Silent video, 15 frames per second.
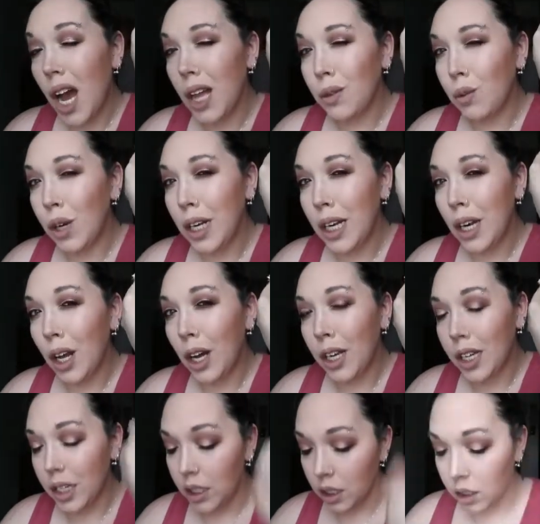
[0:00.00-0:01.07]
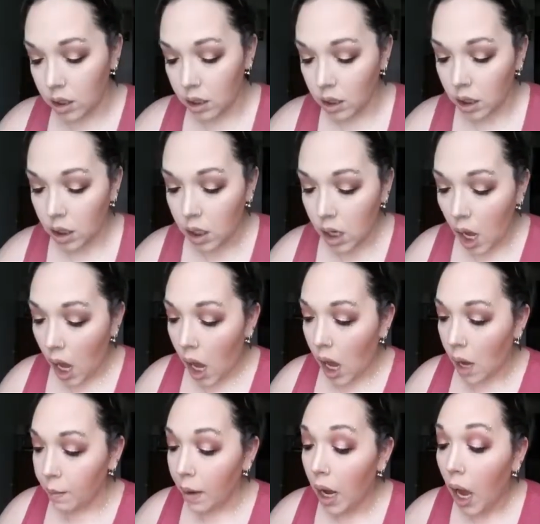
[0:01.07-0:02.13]
I really like it.
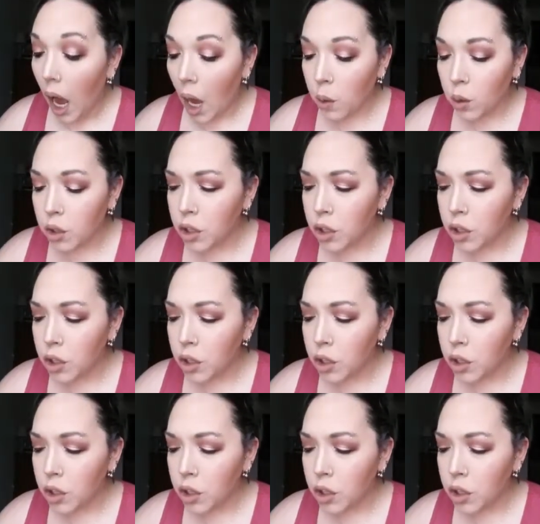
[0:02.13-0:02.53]
I